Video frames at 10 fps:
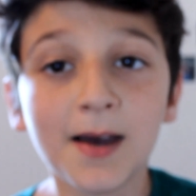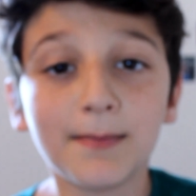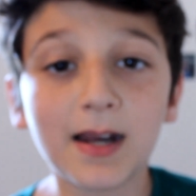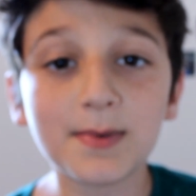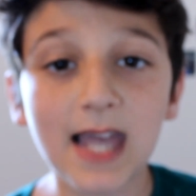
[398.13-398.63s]

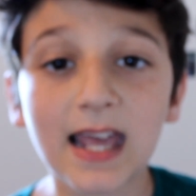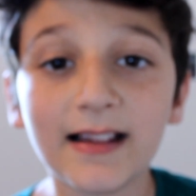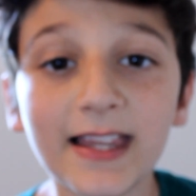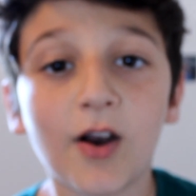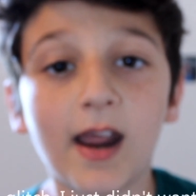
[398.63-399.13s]
My name is
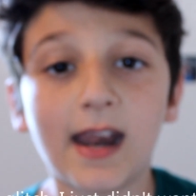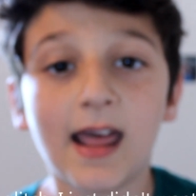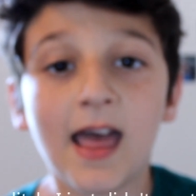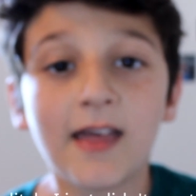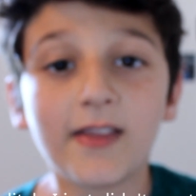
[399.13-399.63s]
Aidan Lear, and
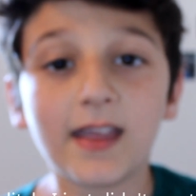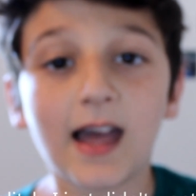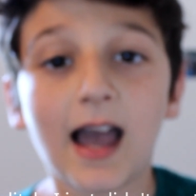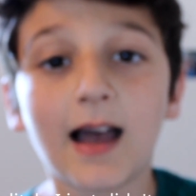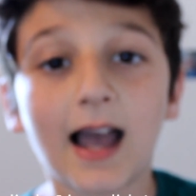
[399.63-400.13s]

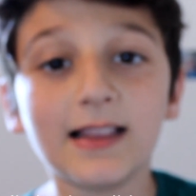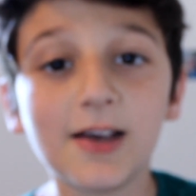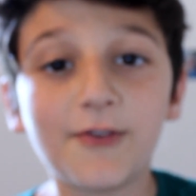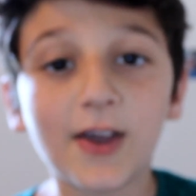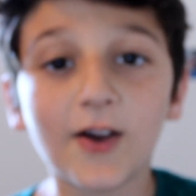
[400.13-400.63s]
I
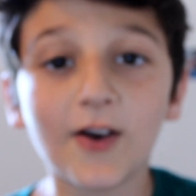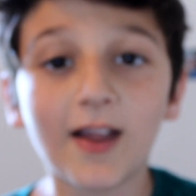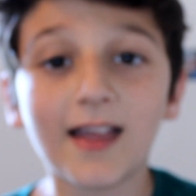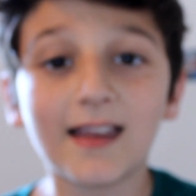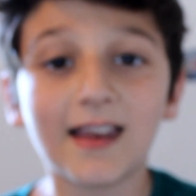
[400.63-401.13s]
live here.
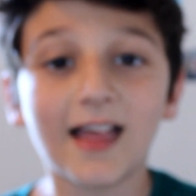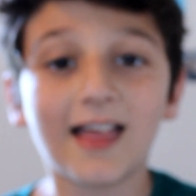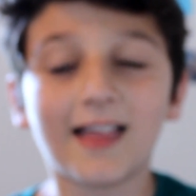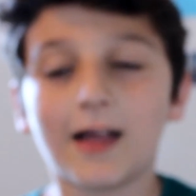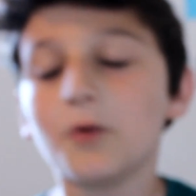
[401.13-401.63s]

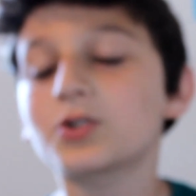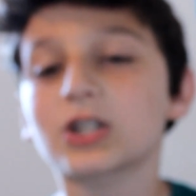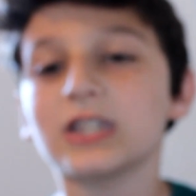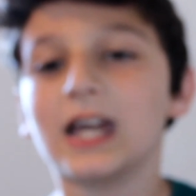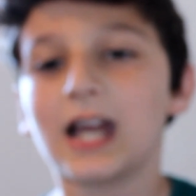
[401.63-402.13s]
And I was
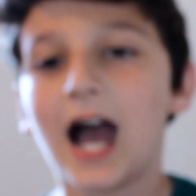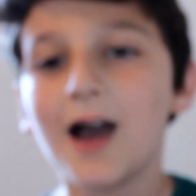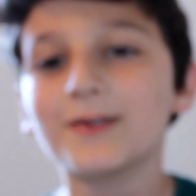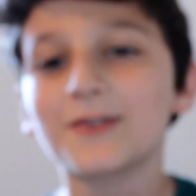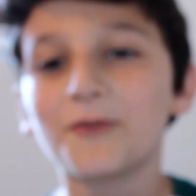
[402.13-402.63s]
just like,
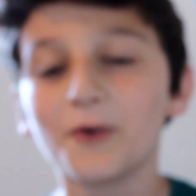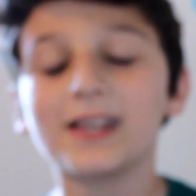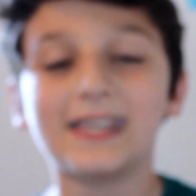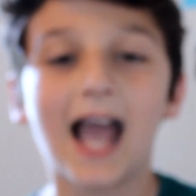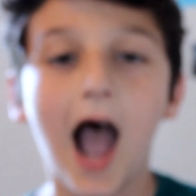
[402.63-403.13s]
I was
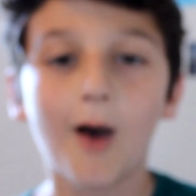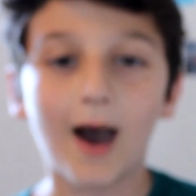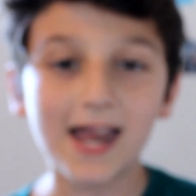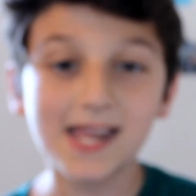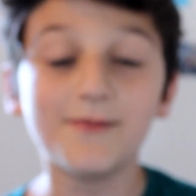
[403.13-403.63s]
freaking out.
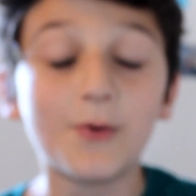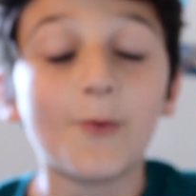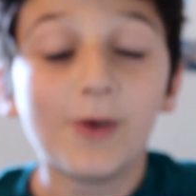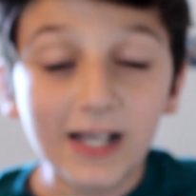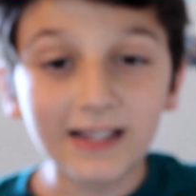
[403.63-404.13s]
I didn't
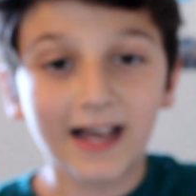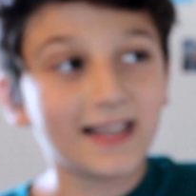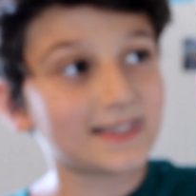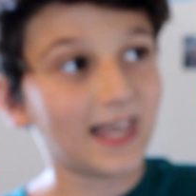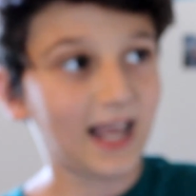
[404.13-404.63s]
even
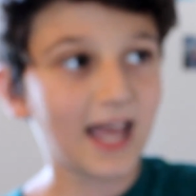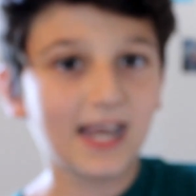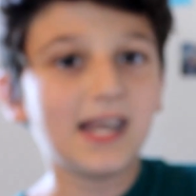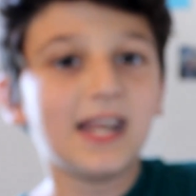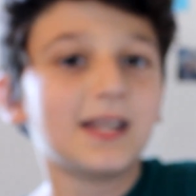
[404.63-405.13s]
realize like I
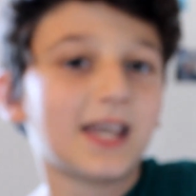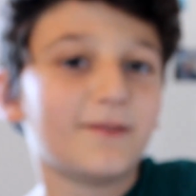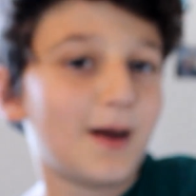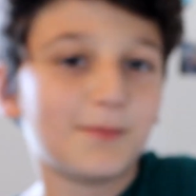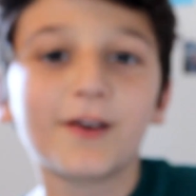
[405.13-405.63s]
didn't need to
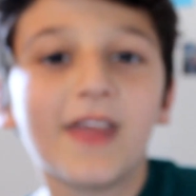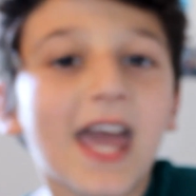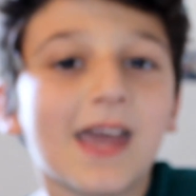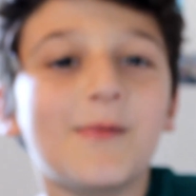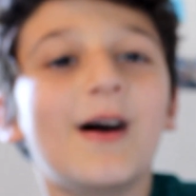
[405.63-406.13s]
give my middle
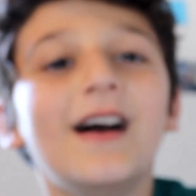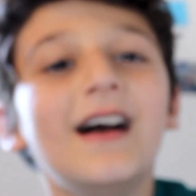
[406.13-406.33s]
name.